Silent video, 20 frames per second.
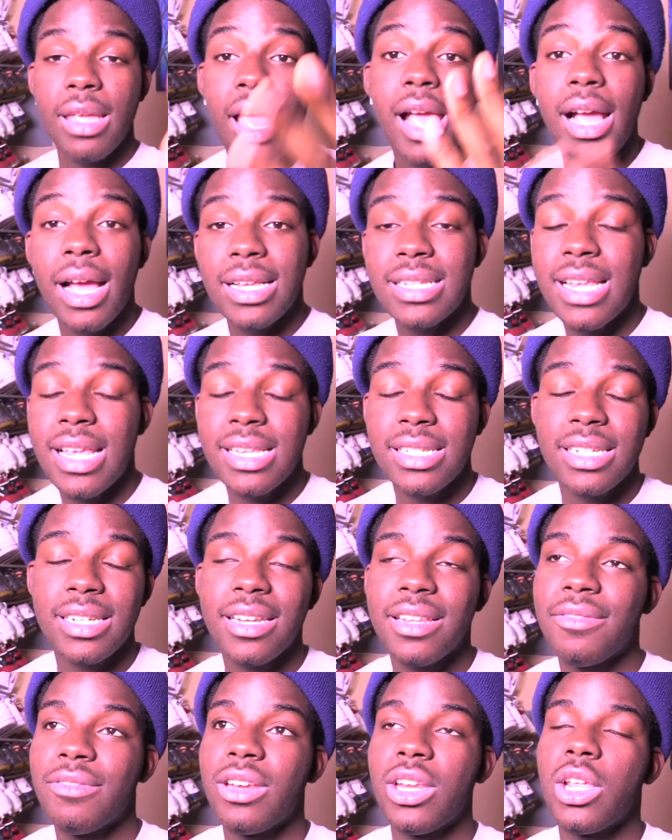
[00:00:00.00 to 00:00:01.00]
Yeah, guys, that is the end
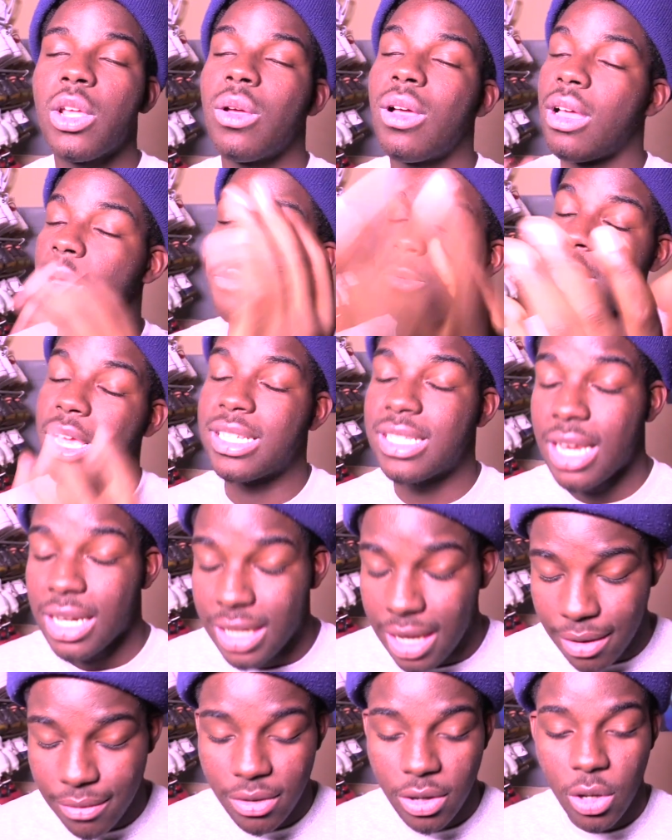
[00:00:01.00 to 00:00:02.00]
of the video. I hope you guys liked
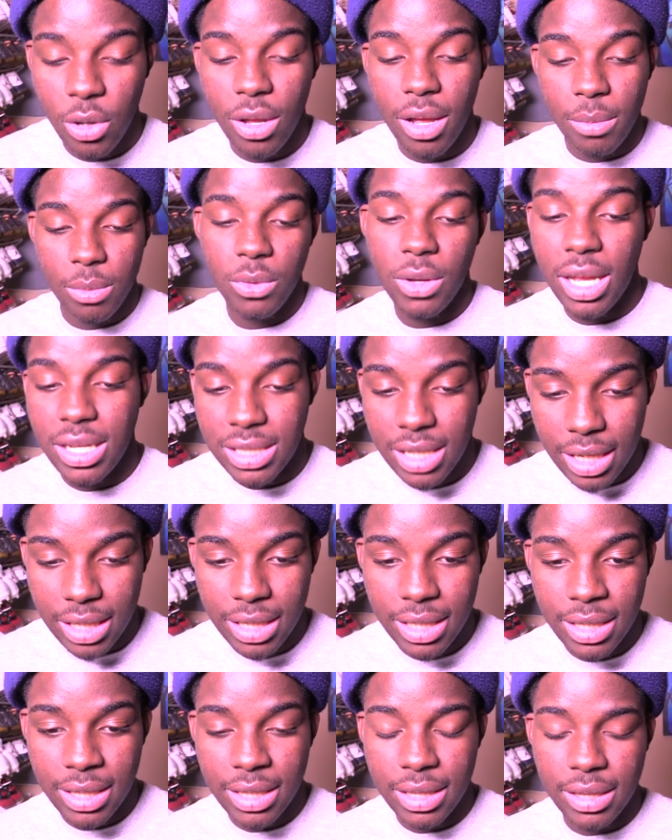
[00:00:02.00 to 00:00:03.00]
that video. I hope you guys
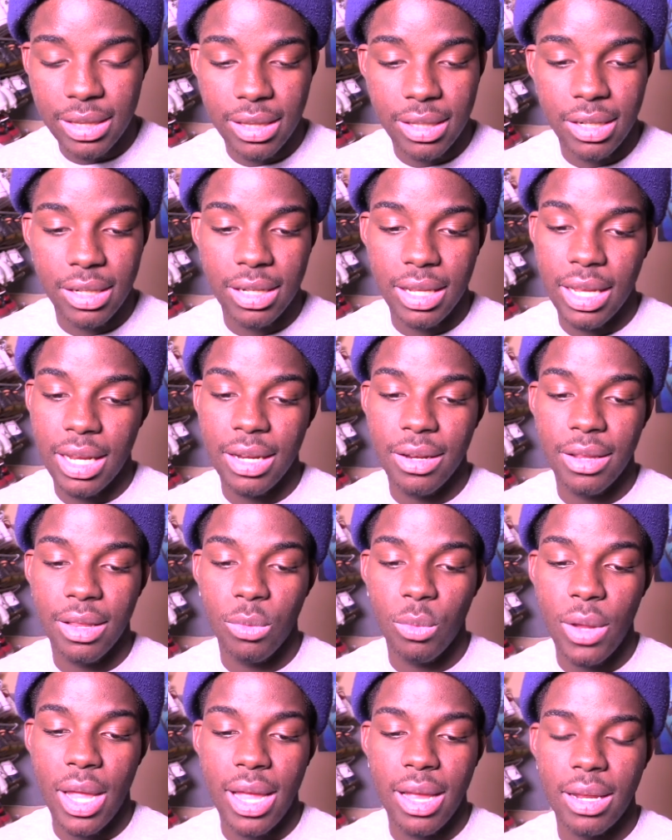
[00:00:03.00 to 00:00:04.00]
liked uh, the end of the
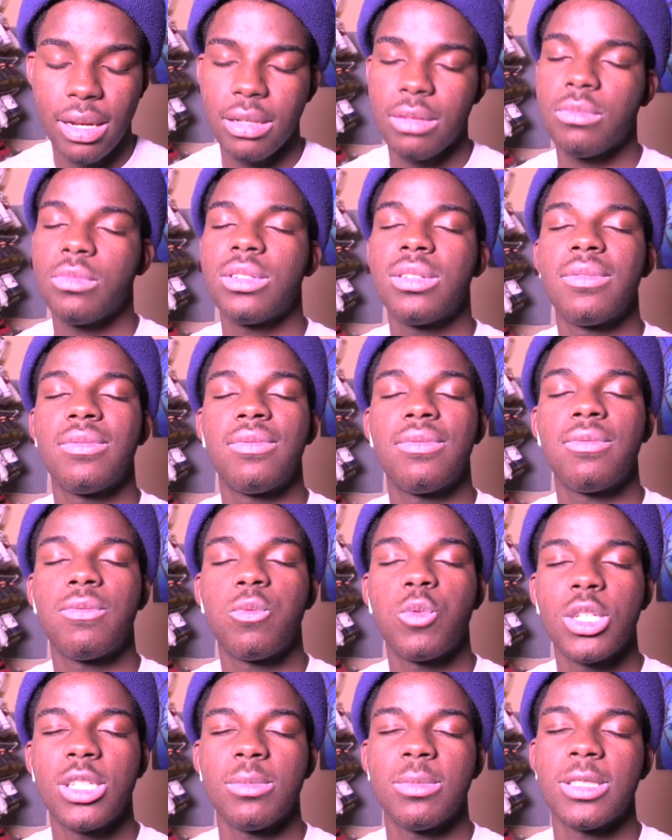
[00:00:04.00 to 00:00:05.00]
react. What the
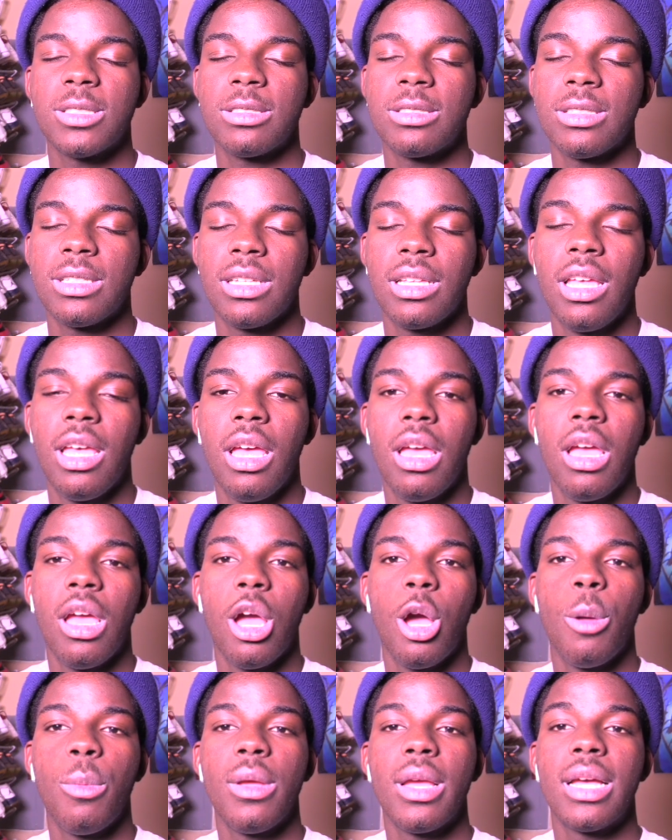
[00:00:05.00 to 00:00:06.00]
freak am I saying?
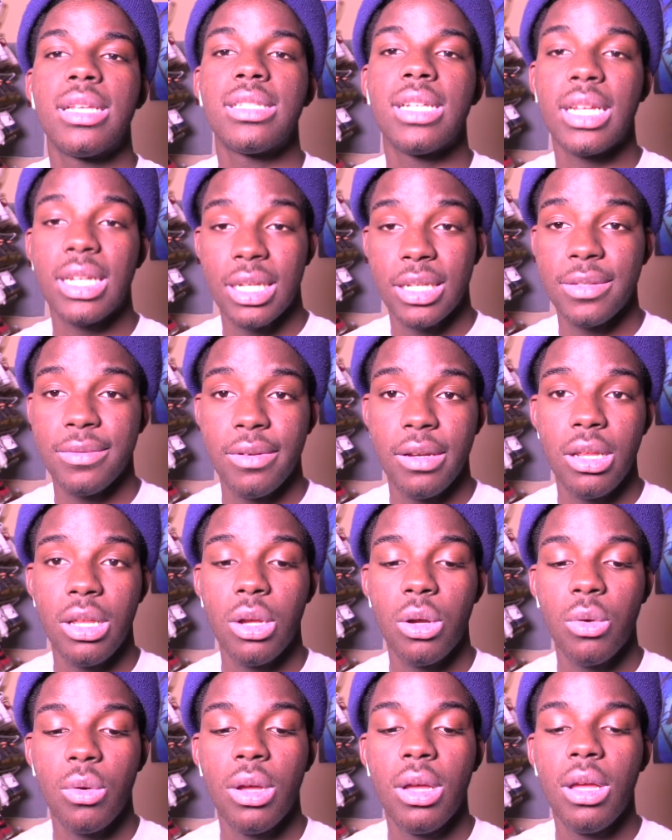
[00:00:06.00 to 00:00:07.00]
I hope you guys like this
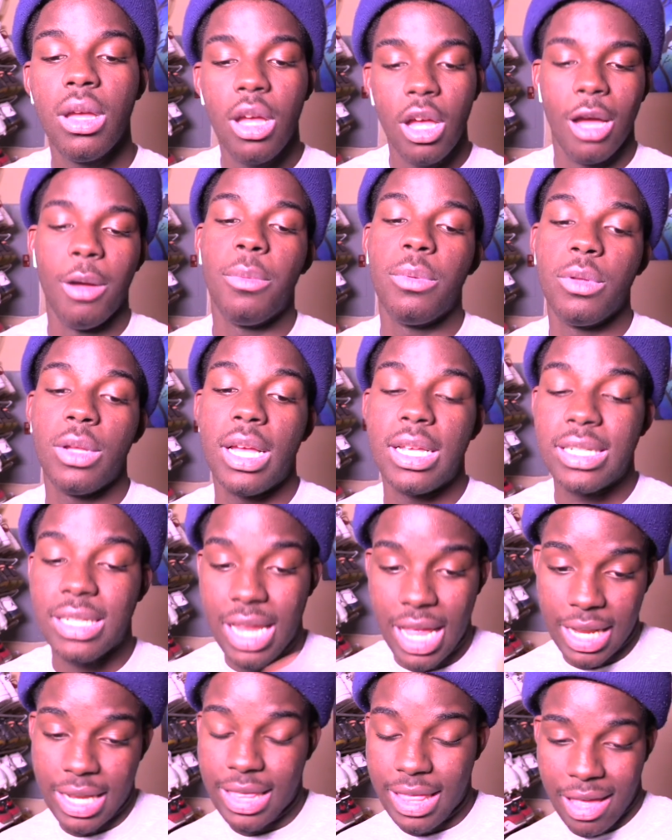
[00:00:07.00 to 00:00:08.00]
video. I hope you guys
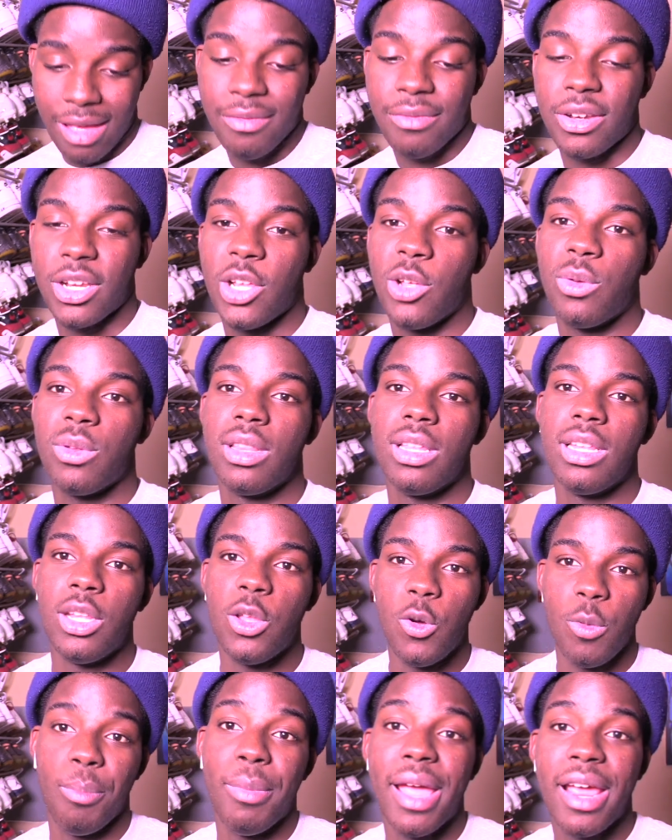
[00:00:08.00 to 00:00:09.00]
like that video, the
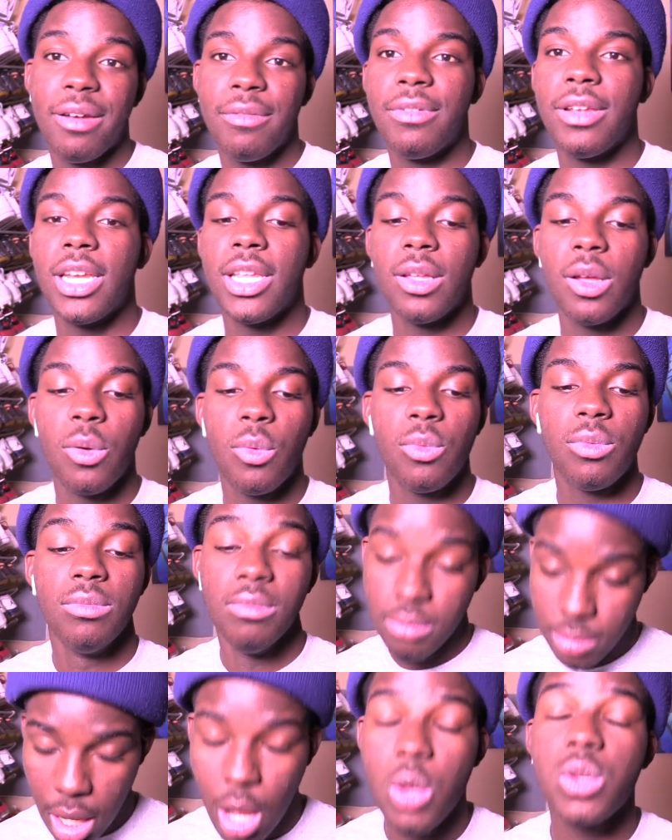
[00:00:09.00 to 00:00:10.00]
little band video.
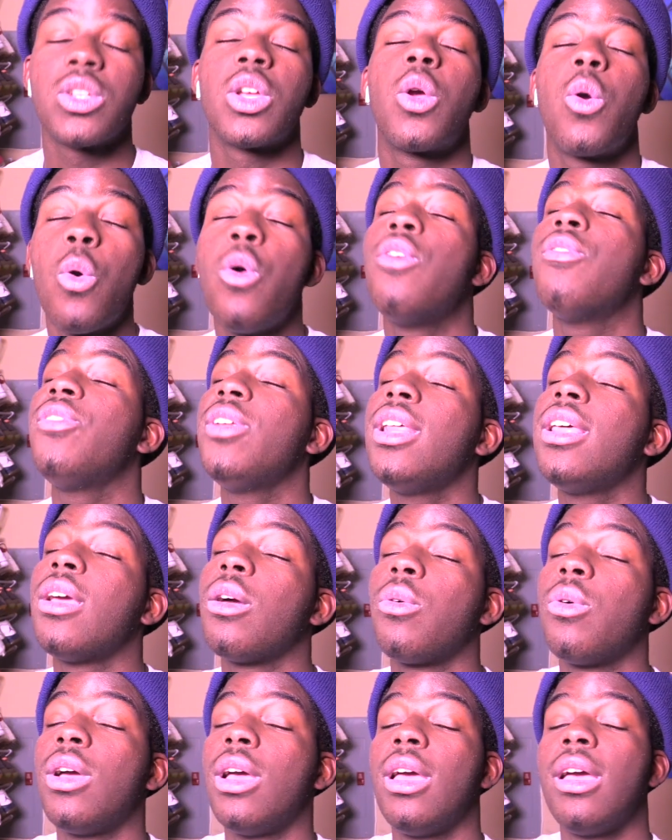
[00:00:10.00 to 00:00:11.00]
That was a cool
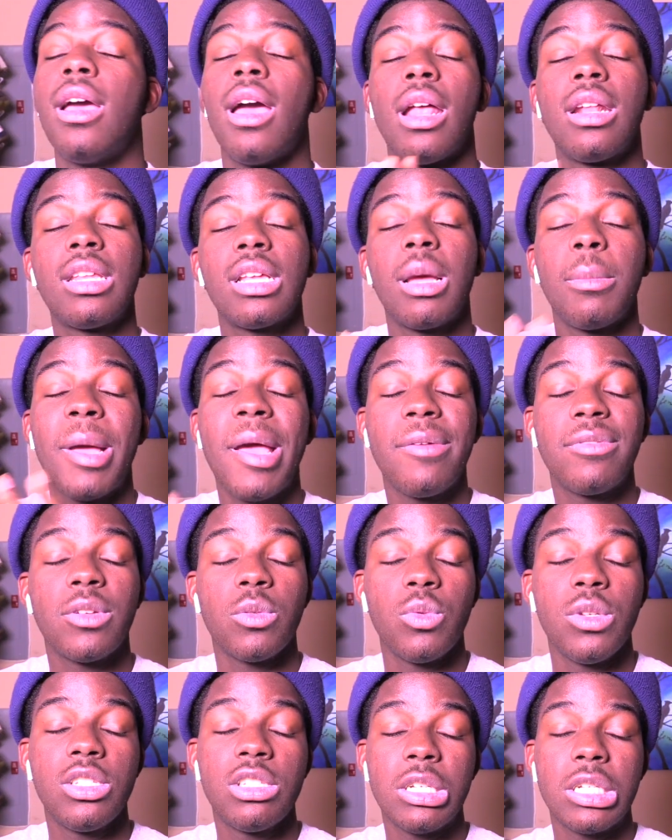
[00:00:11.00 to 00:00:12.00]
video. I think I might have to
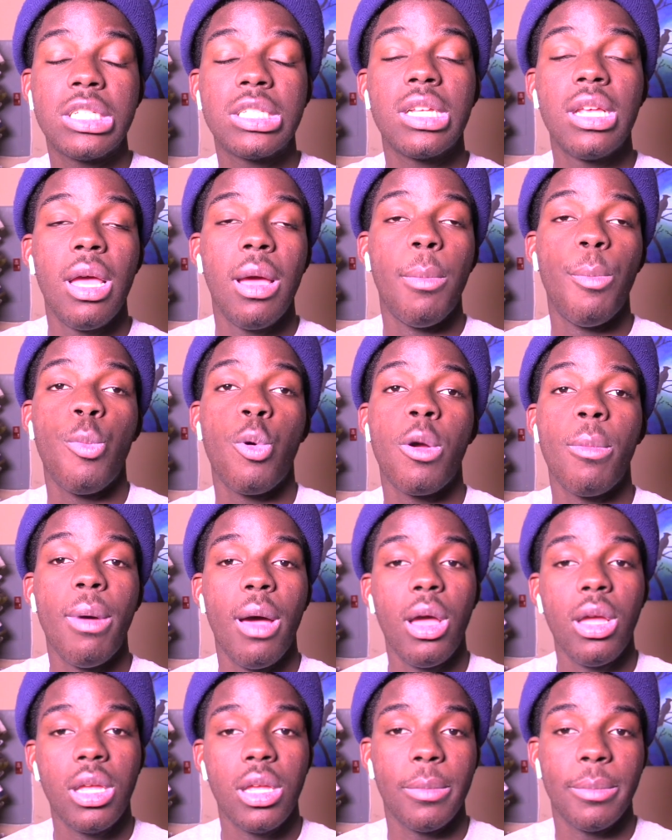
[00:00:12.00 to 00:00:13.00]
research more
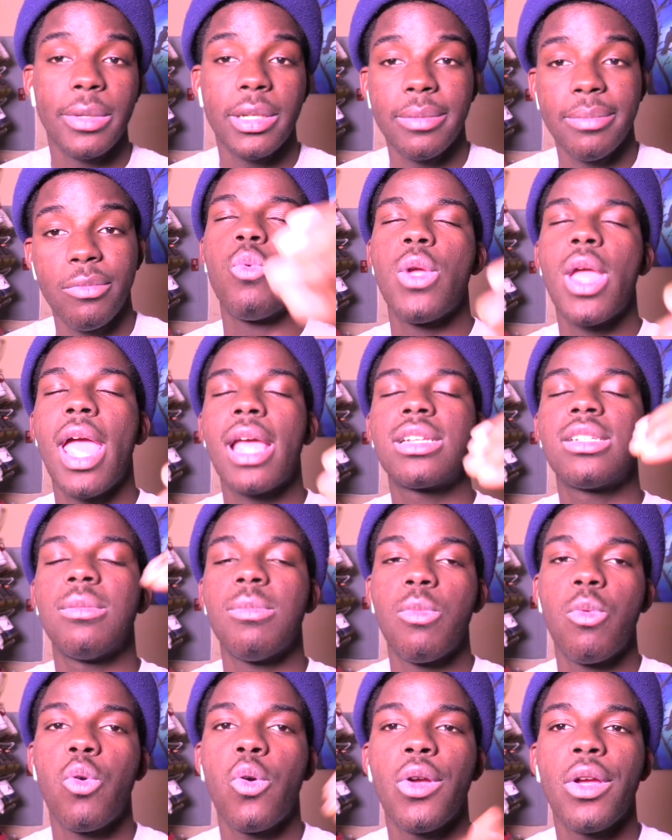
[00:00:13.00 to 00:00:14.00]
about him and react to
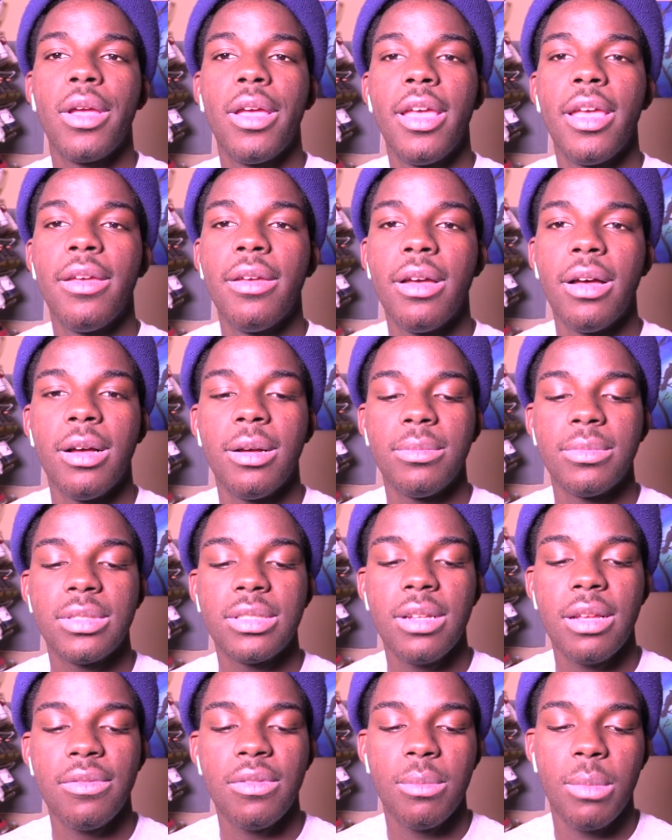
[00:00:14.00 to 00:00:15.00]
more um,
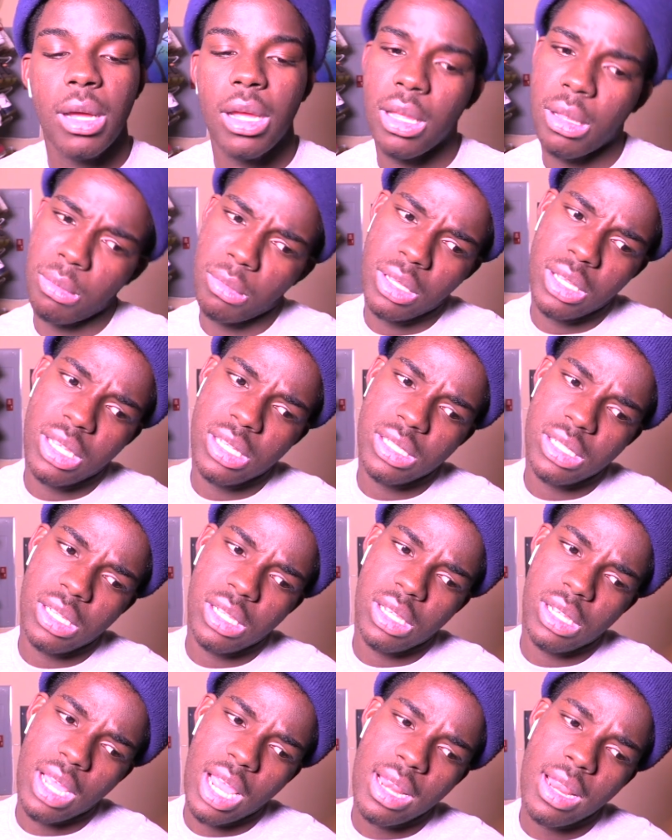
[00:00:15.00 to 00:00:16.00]
stuff about him because
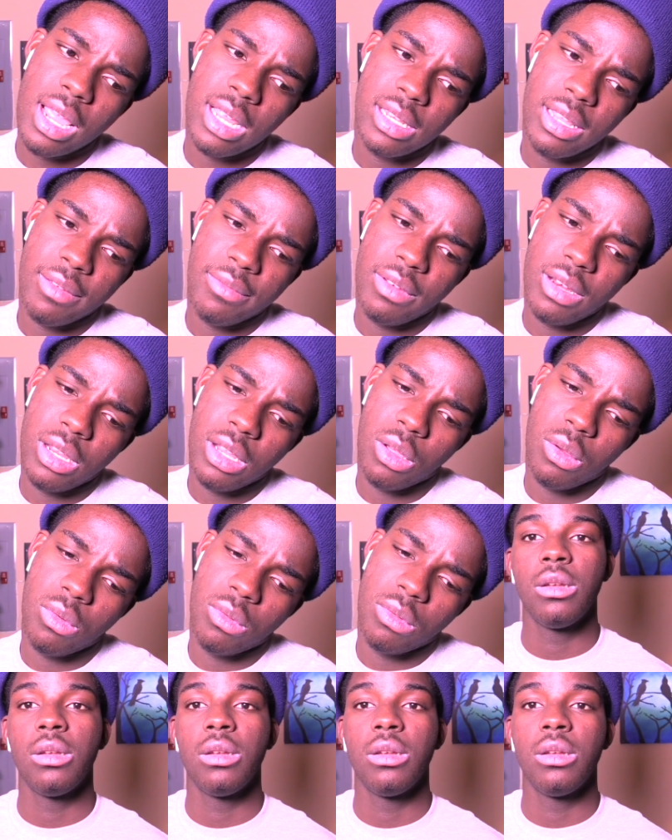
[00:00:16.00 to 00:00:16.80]
uh, I like that video.